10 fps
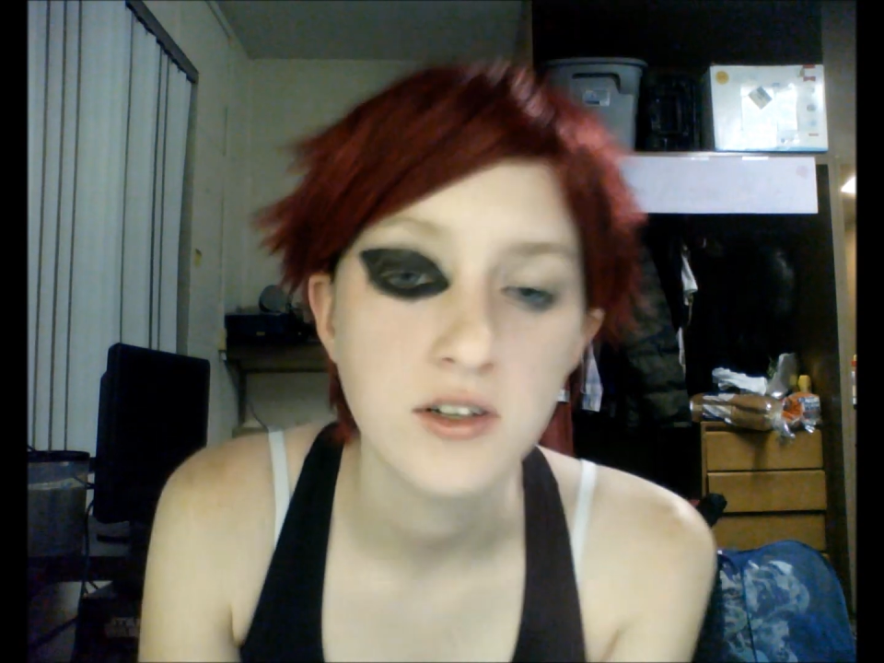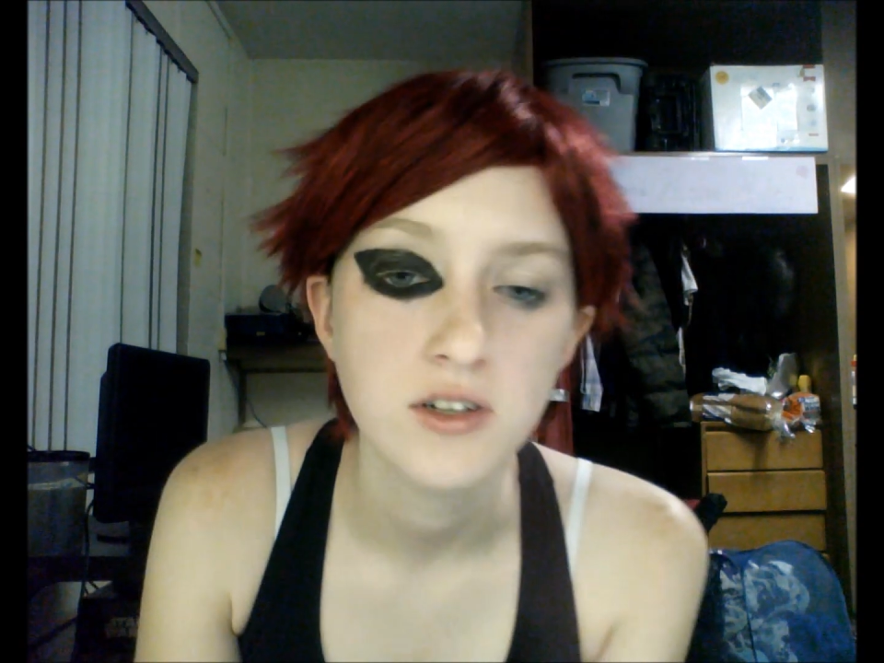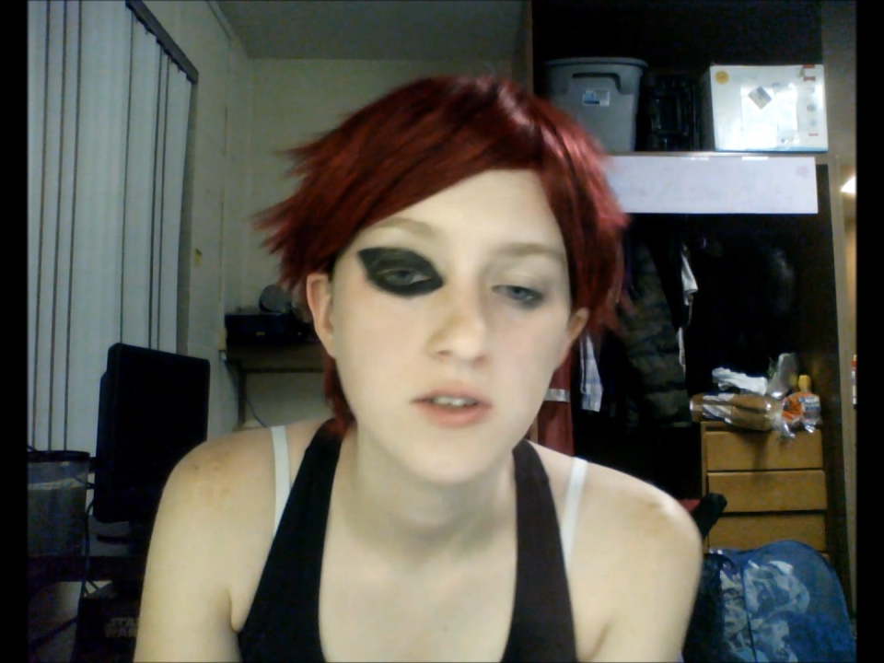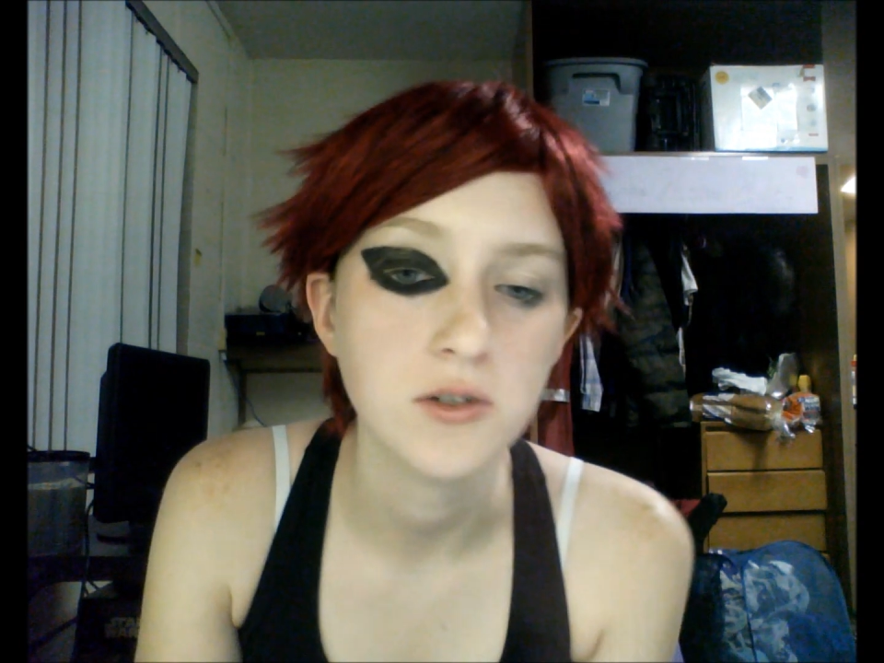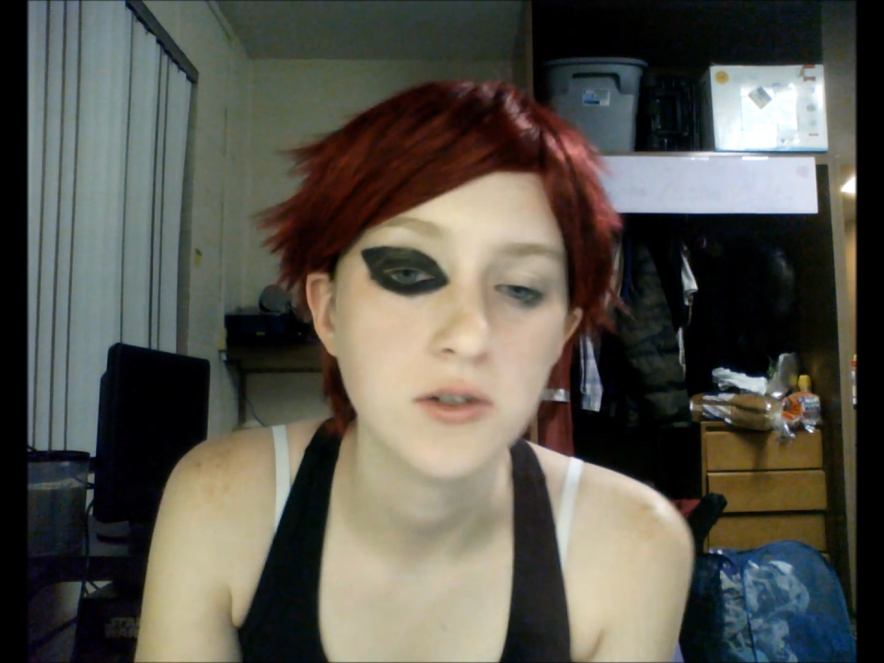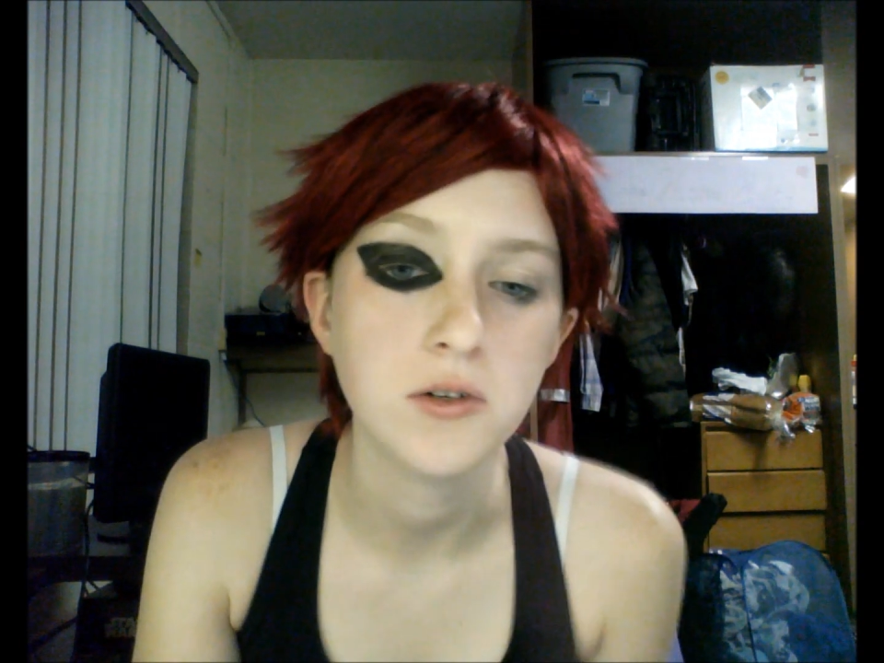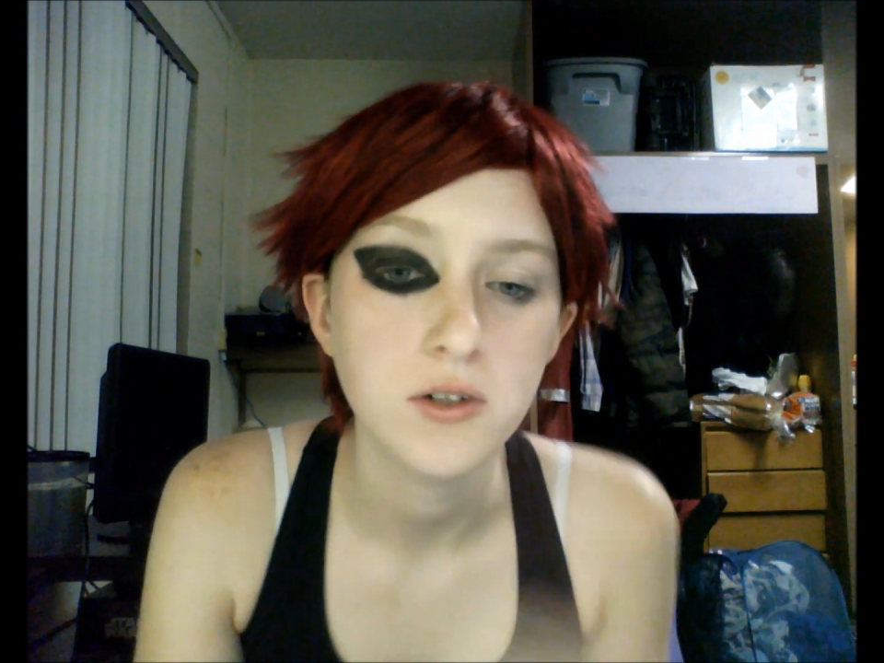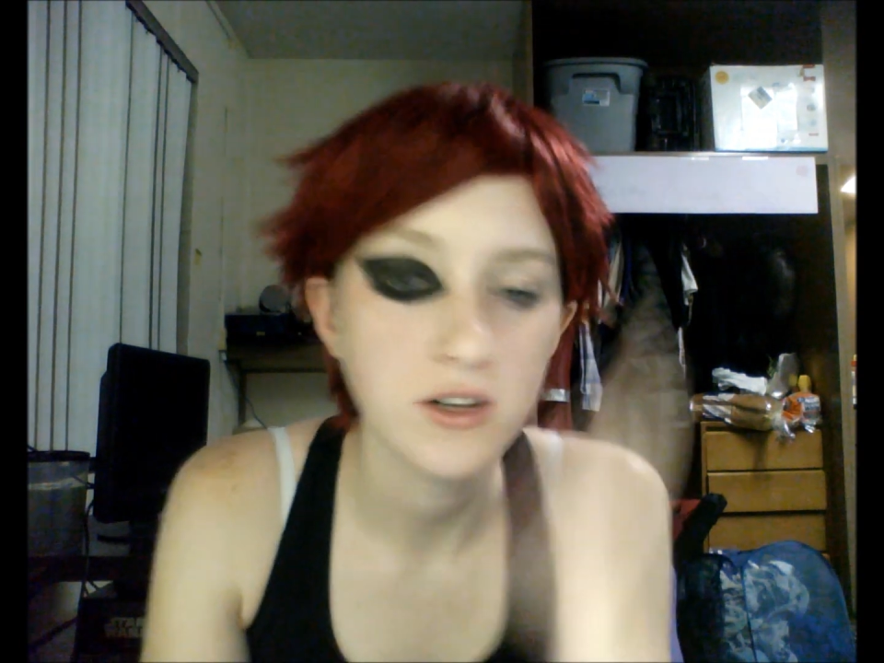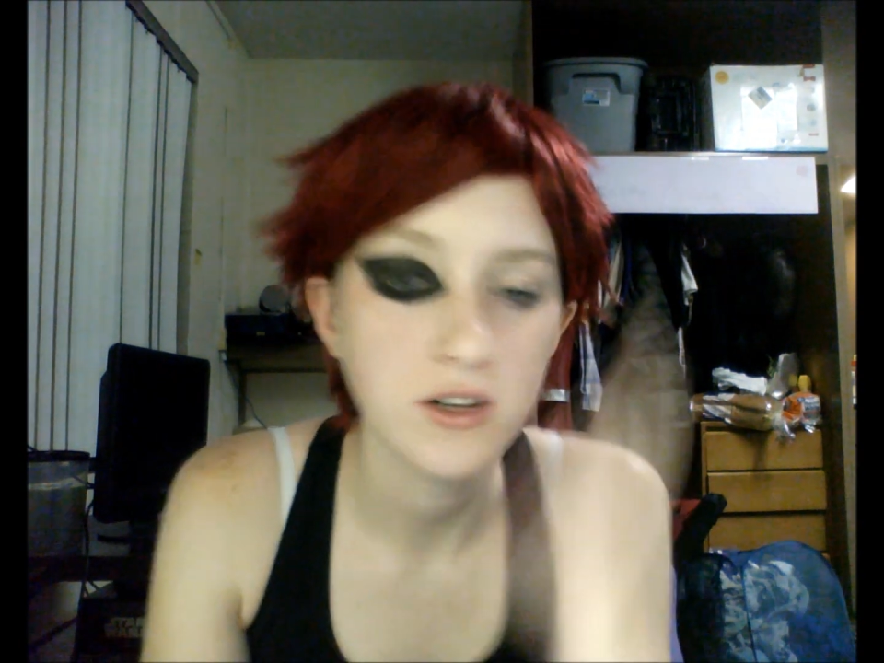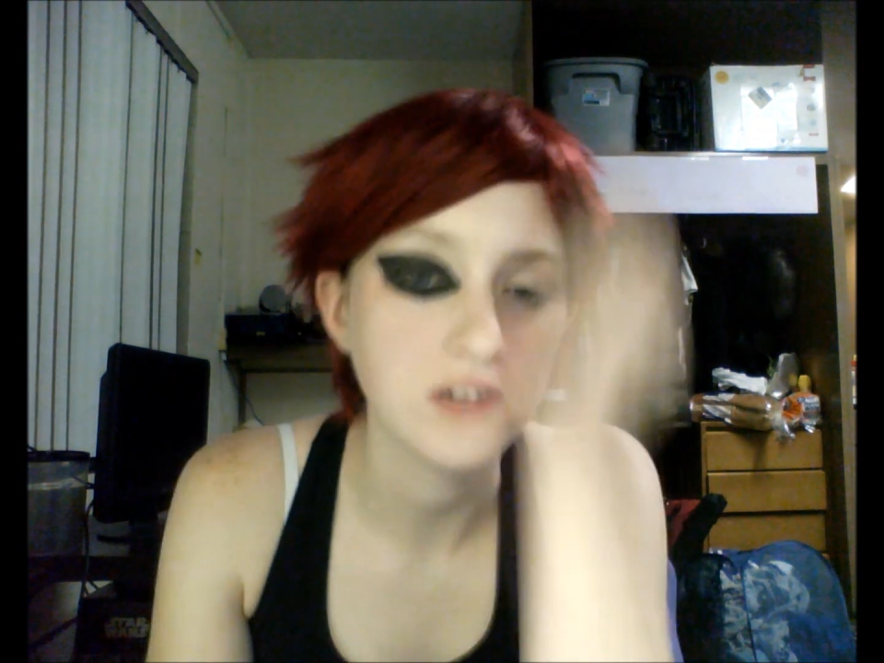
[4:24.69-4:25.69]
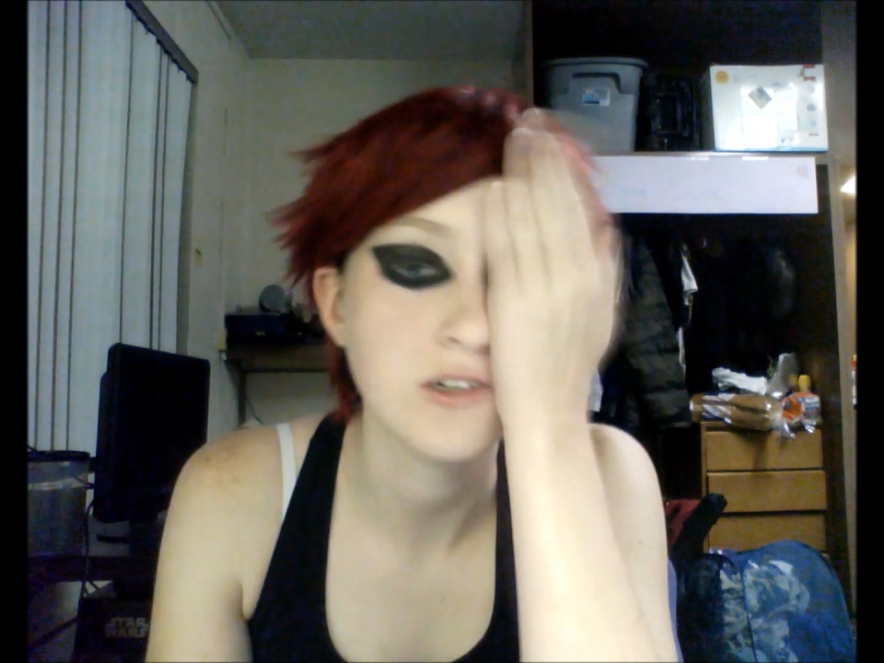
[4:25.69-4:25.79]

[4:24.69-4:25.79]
so I usually just